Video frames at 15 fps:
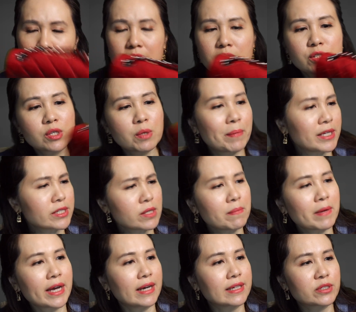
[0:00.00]
So based on
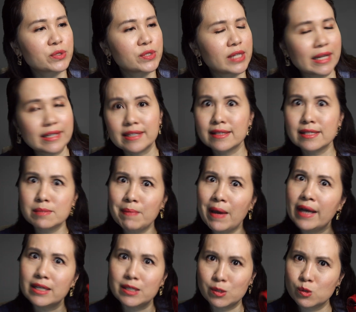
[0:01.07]
my understanding, this
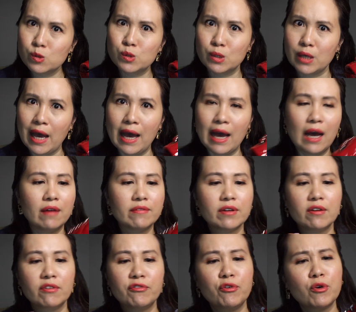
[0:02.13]
bag used to have
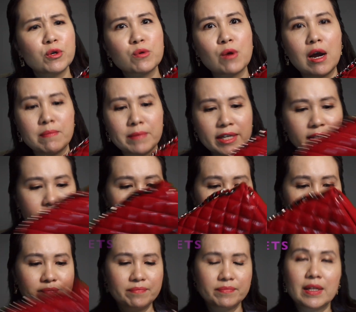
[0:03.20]
4 grommets,
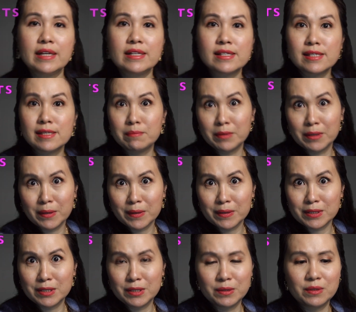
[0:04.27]
similar
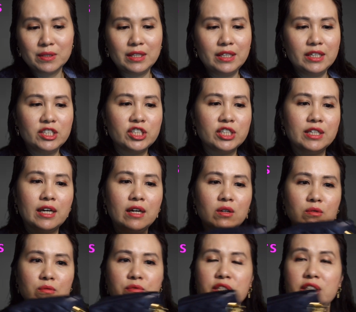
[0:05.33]
to the
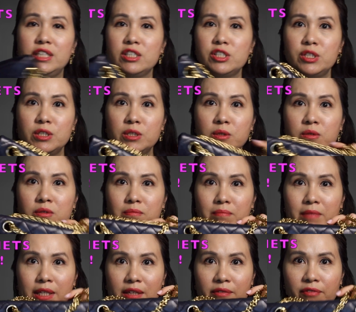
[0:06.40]
Chanel reissue
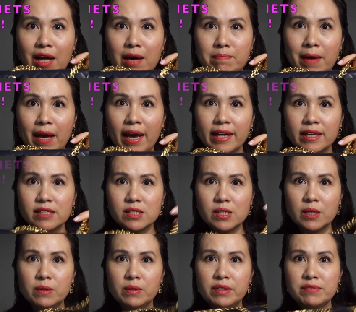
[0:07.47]
mini flap bag. So
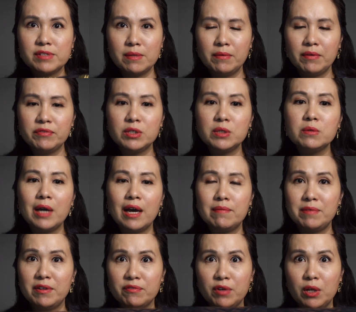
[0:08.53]
if some of you have
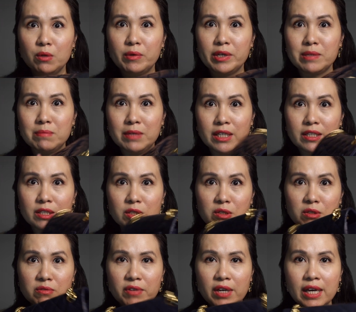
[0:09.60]
been following me,
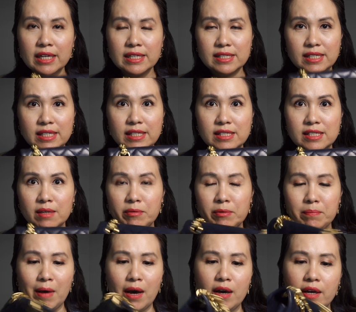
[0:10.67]
you've seen some of
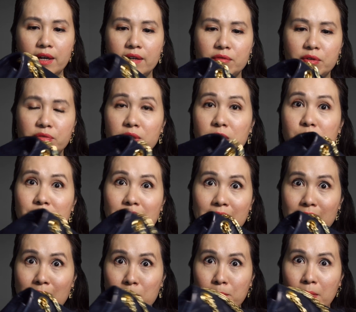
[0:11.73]
my reviews and
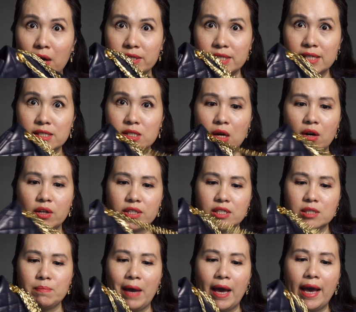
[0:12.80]
unboxings on
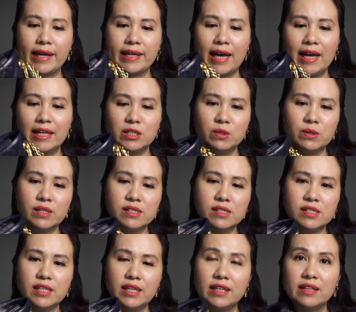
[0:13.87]
this bag, and you can
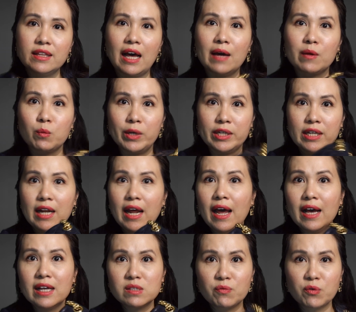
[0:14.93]
see that when it
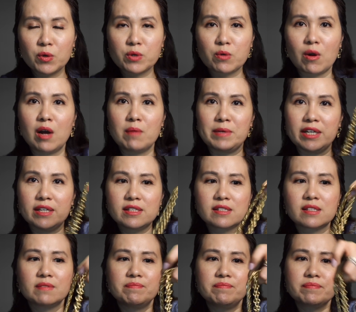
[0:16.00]
has 4
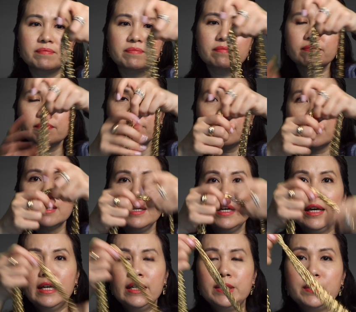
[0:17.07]
grommets,
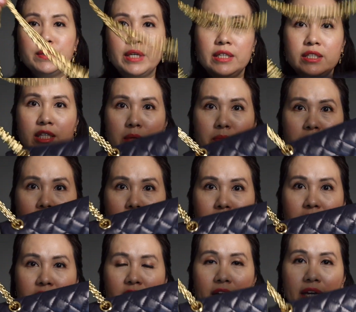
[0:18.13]
you can double up
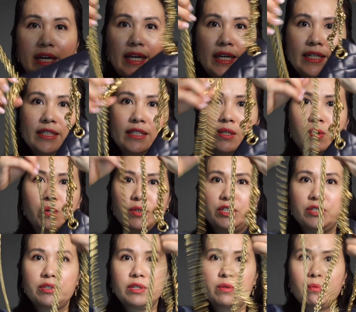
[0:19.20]
the chain, or
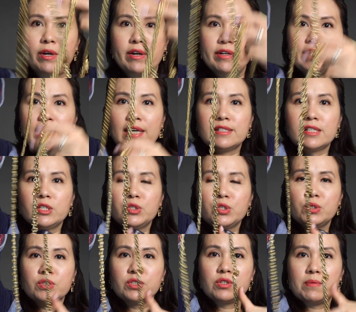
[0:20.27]
you could wear it as a
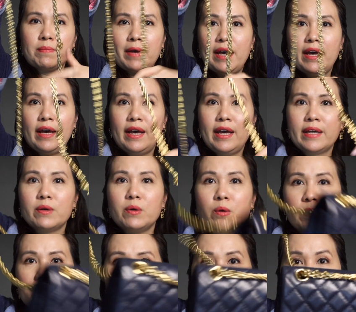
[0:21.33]
shoulder bag,
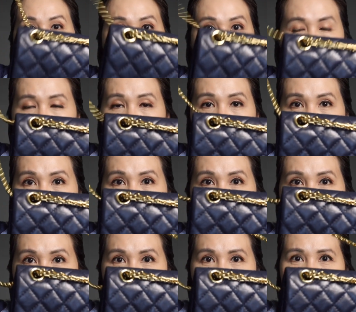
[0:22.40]
or you can
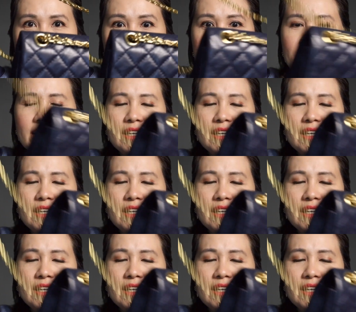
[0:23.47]
crossbody it.